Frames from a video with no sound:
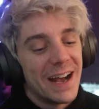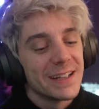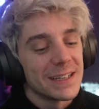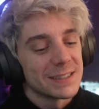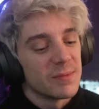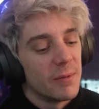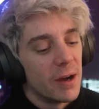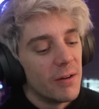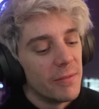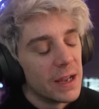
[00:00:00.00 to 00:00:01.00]
I'll talk to my
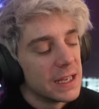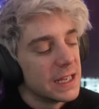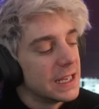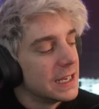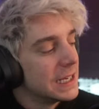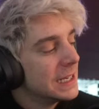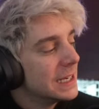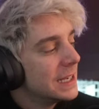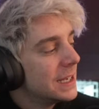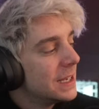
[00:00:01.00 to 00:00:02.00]
mom about it, and
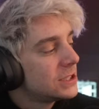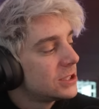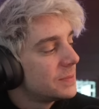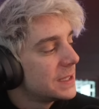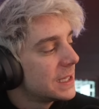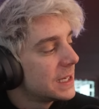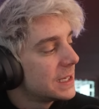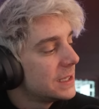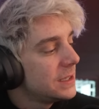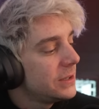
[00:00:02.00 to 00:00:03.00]
she'll be
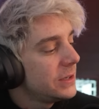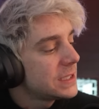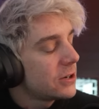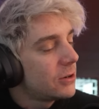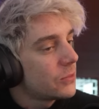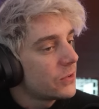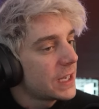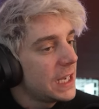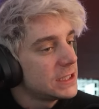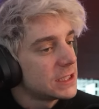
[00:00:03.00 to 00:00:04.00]
like, you need to go on more
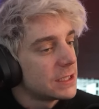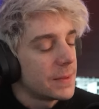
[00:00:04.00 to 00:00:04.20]
vacation. And